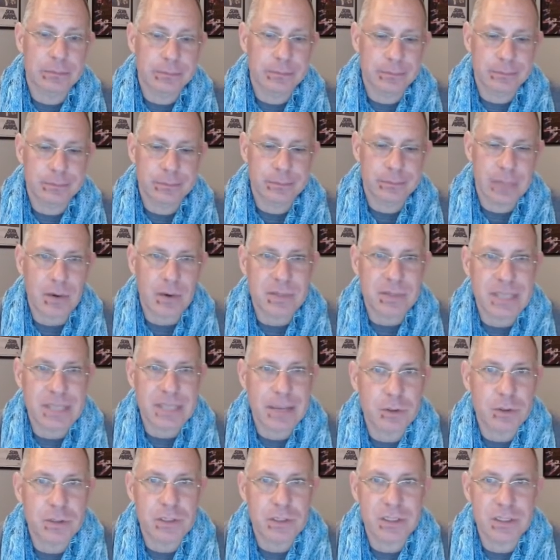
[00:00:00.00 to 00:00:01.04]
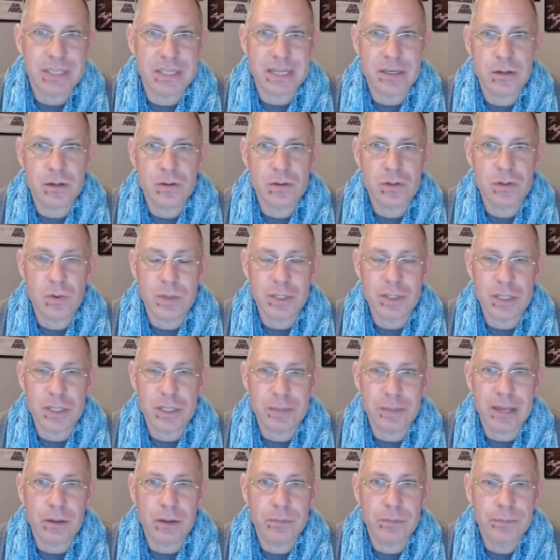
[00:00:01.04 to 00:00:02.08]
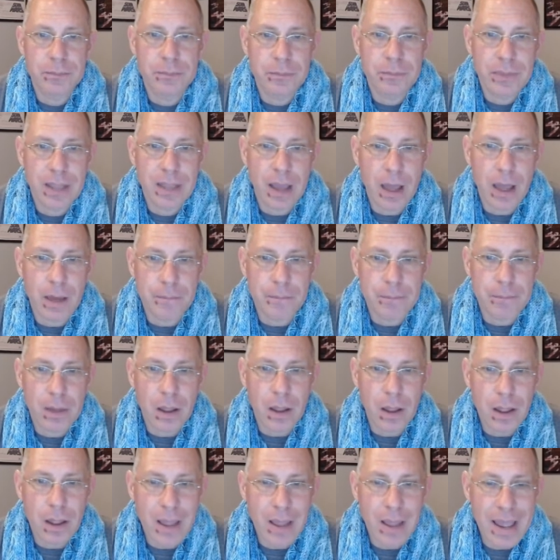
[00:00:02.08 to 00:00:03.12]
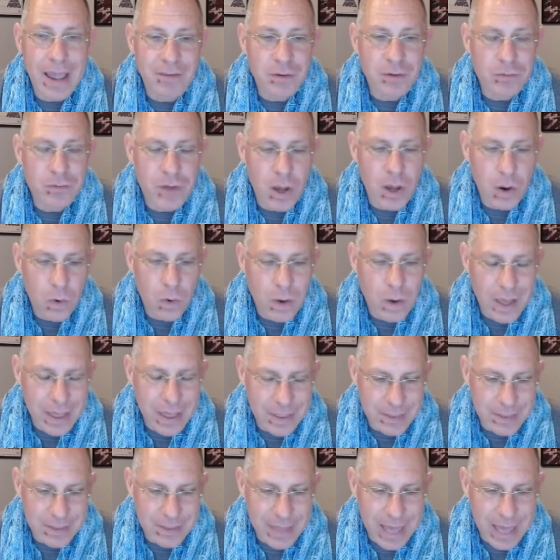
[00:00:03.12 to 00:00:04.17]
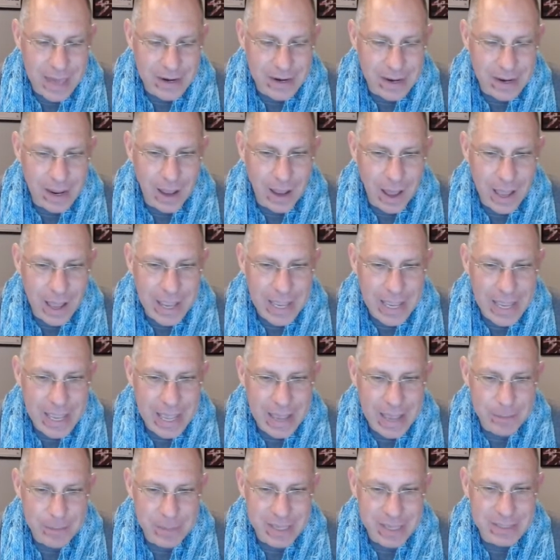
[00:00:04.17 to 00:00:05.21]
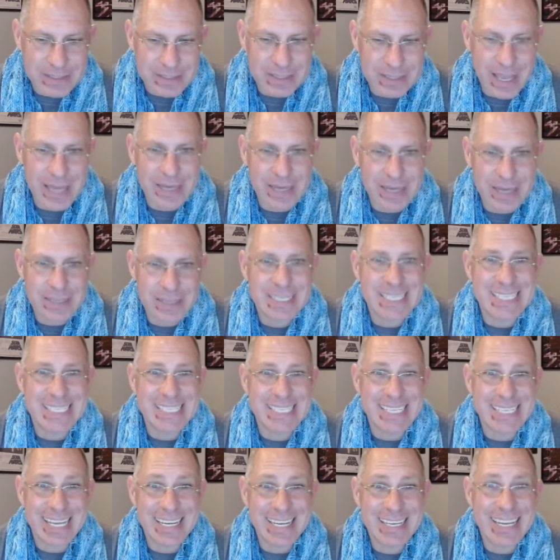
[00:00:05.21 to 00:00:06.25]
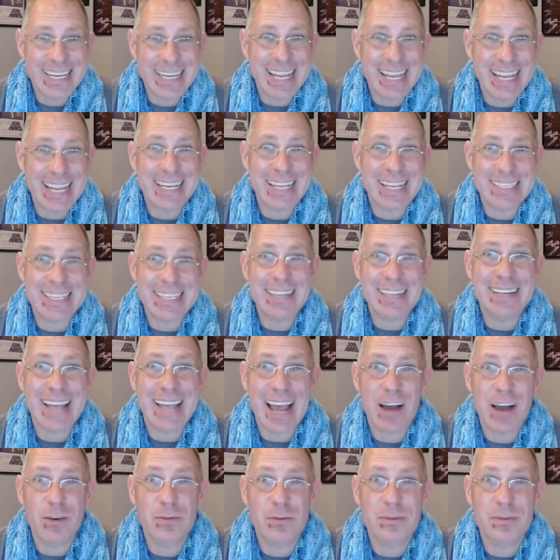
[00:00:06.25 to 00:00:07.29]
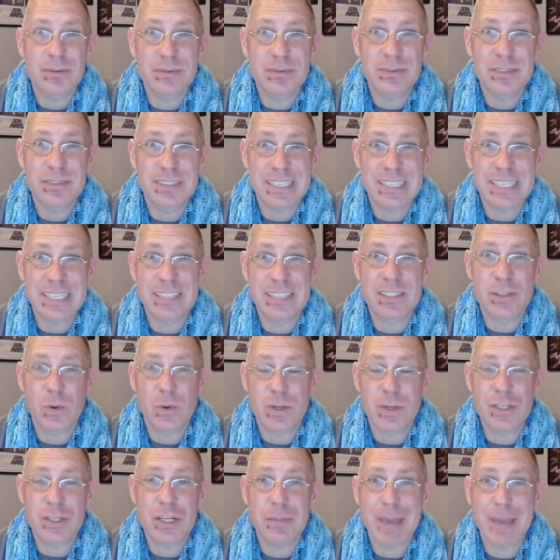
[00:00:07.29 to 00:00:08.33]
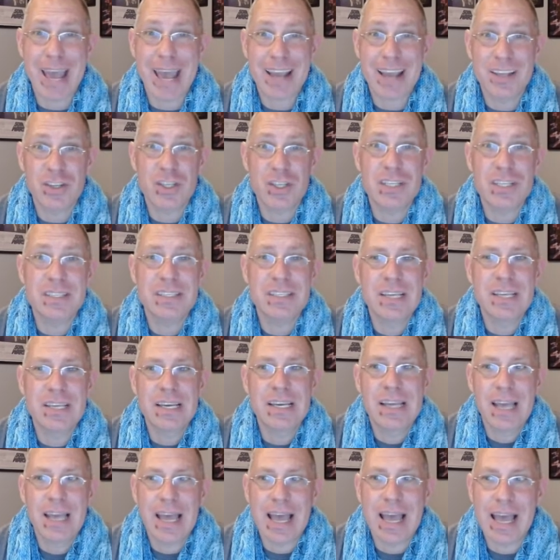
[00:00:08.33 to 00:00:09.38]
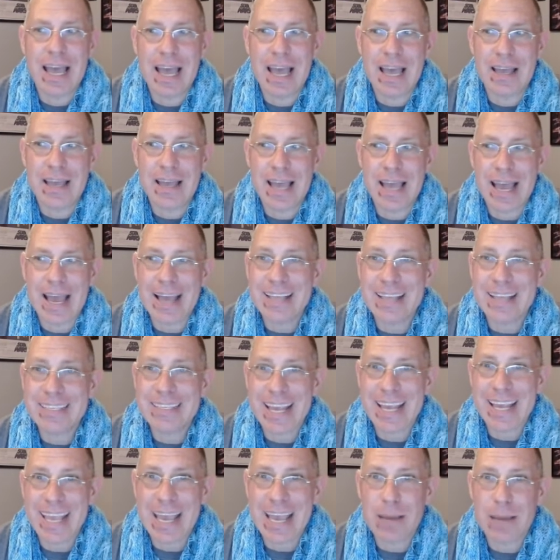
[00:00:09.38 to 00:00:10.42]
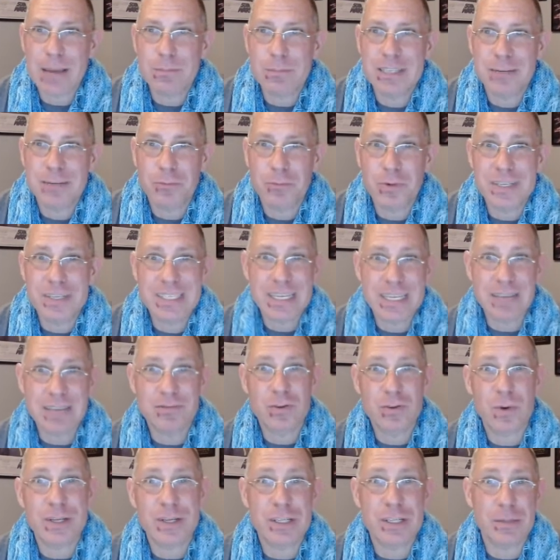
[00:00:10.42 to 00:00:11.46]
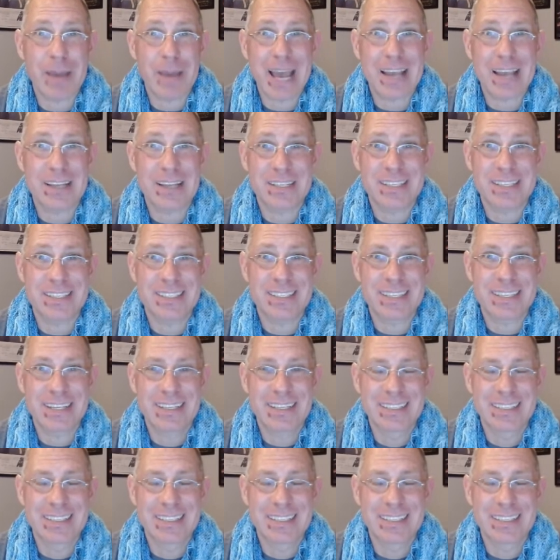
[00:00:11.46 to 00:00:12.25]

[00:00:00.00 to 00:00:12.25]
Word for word: I was able to send you squishy mail. Um, I'll have you know that I am excited to send it, send out these squishy packages uh, as I am to receive squishy packages.